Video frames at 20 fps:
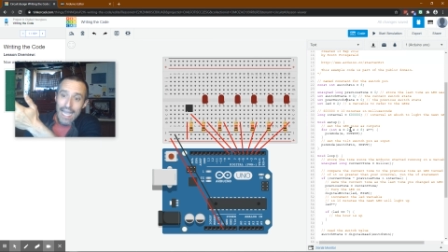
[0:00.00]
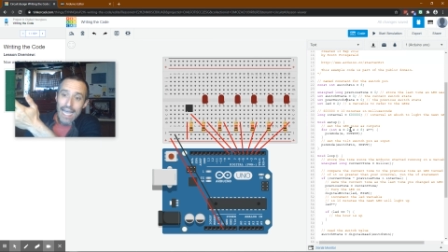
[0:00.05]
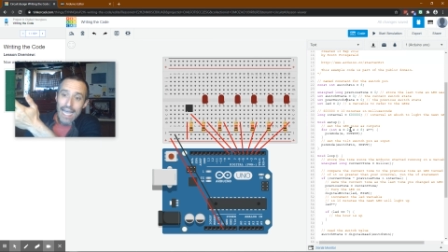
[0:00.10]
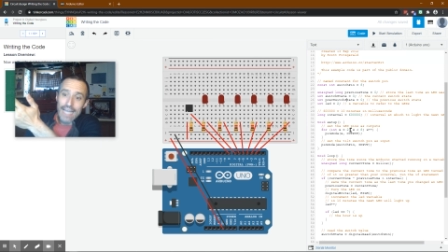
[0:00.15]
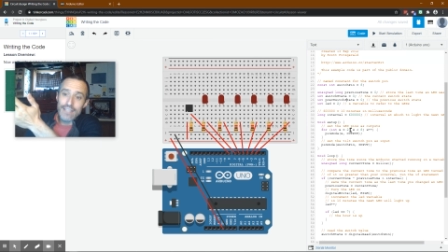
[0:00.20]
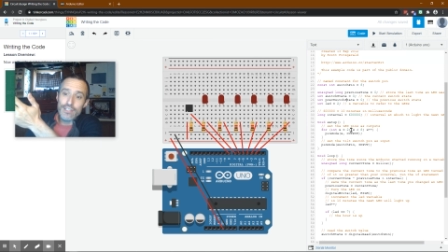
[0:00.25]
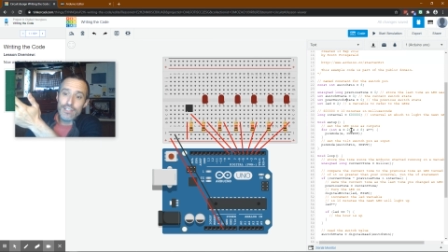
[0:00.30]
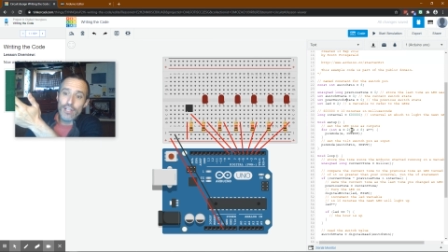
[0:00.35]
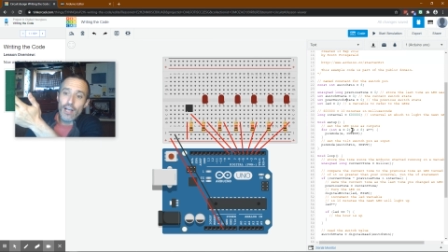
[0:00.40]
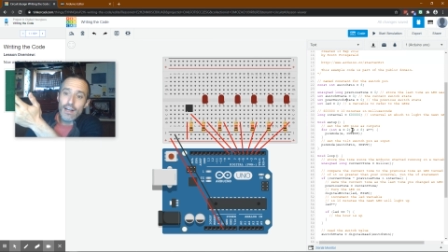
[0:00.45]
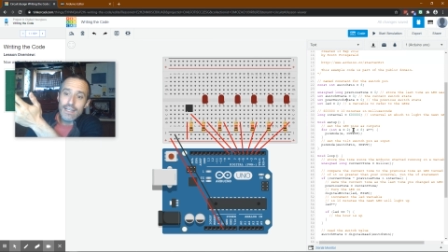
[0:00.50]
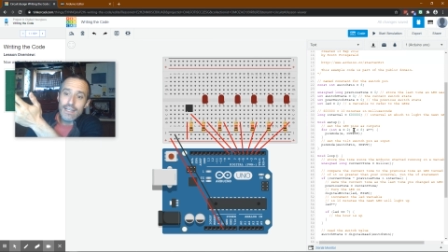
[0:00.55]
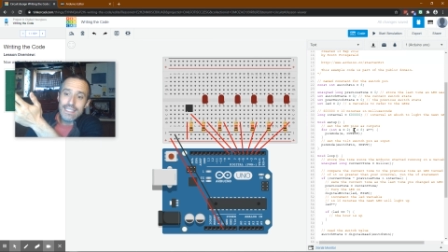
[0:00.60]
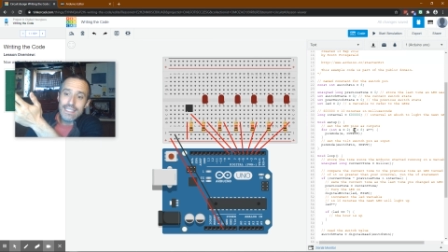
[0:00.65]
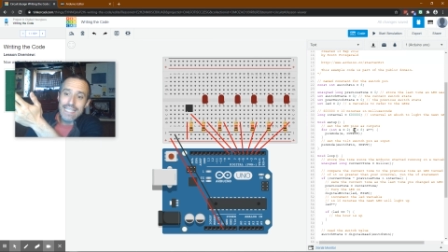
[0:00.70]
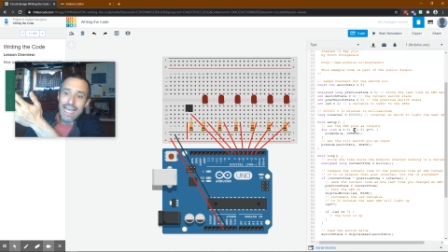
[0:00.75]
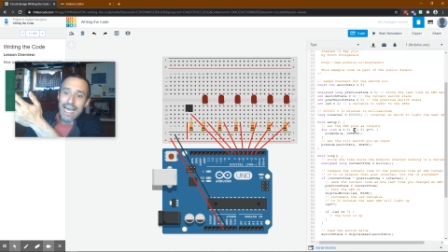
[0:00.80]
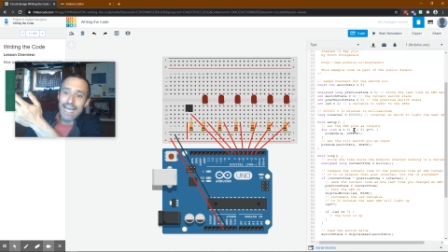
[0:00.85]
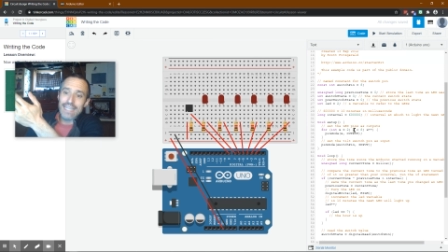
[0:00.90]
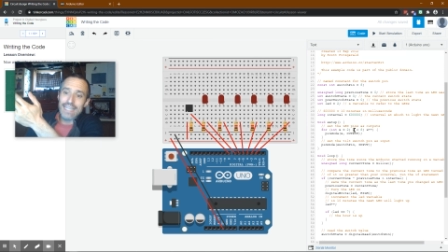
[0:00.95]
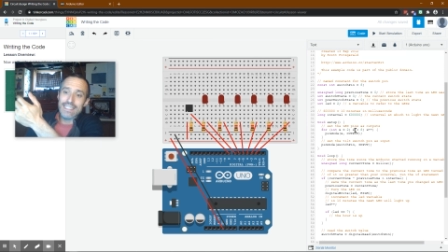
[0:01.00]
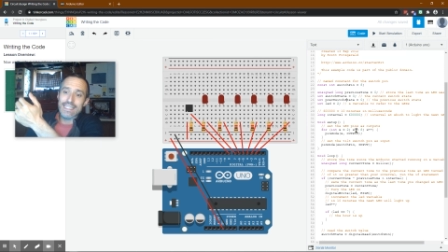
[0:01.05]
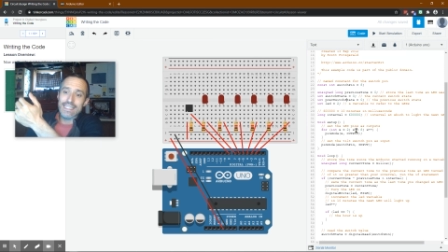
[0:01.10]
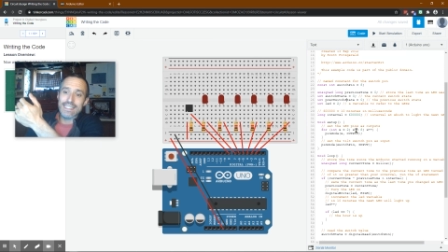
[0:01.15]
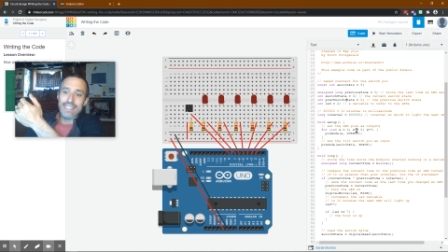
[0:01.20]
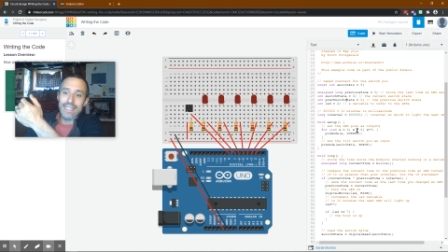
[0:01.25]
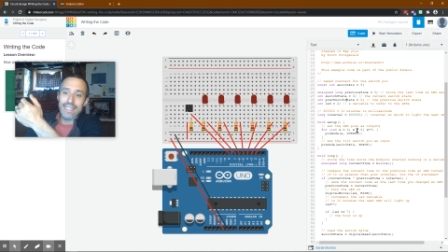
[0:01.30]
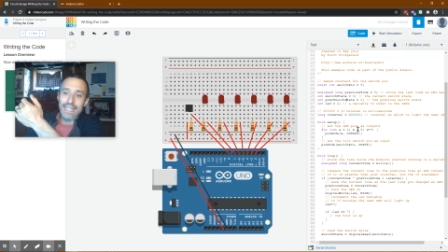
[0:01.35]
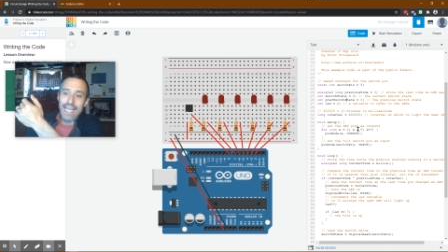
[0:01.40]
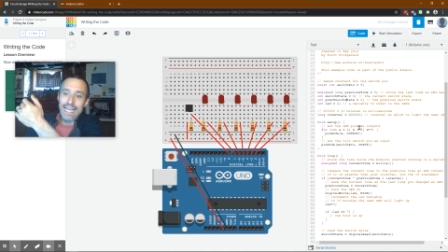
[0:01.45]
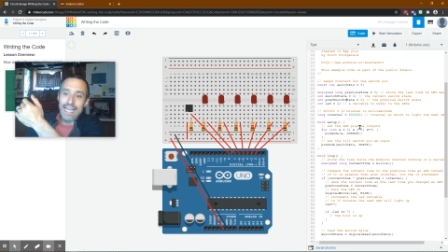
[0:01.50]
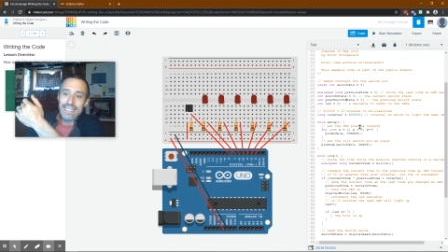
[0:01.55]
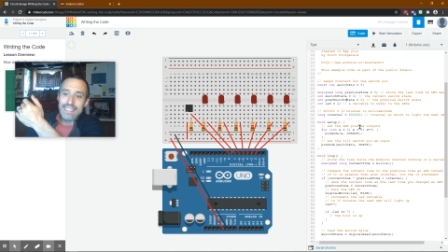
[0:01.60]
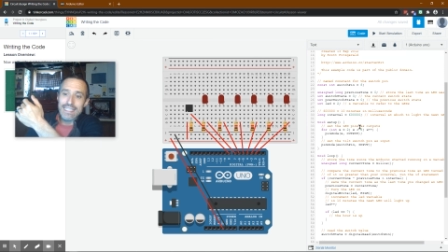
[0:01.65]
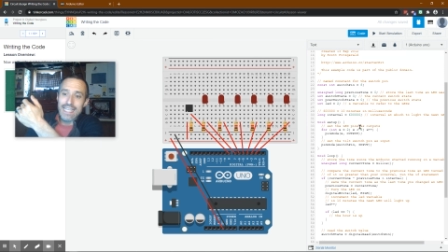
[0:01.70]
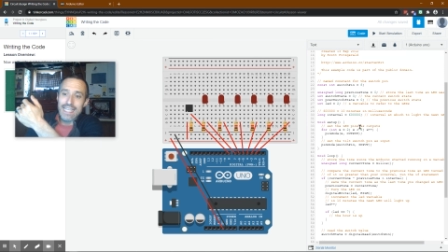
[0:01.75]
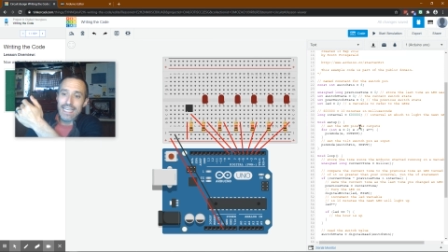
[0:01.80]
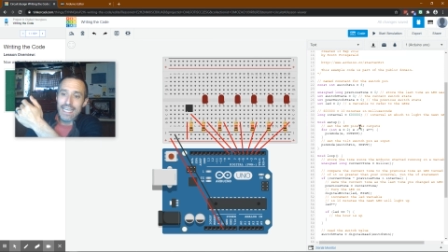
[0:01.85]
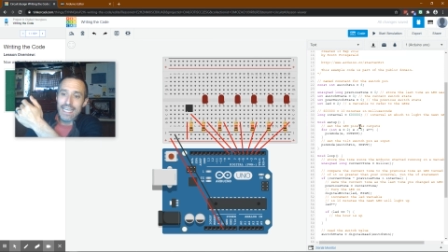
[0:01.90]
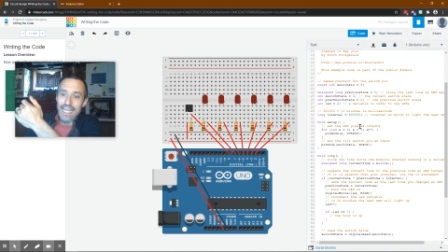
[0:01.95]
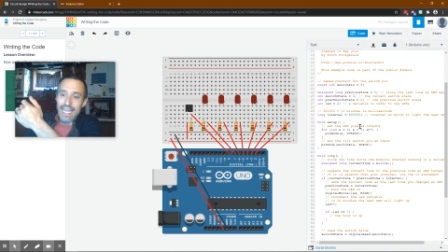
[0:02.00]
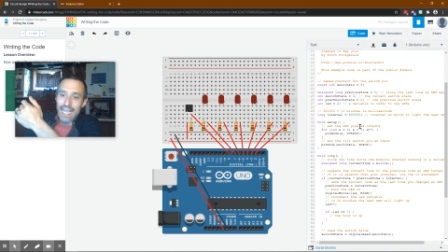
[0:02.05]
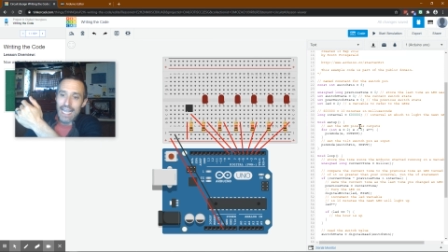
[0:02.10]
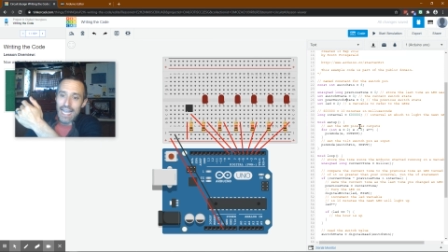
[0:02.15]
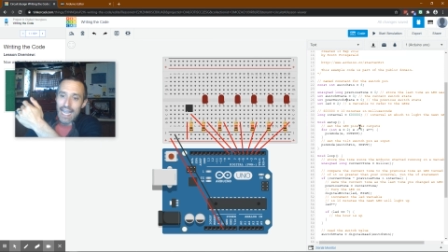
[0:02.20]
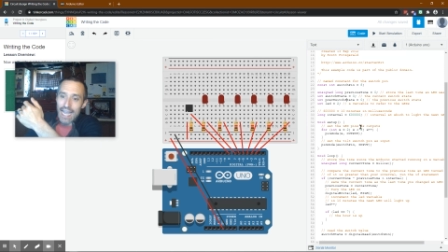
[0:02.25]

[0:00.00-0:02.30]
As long as x is less than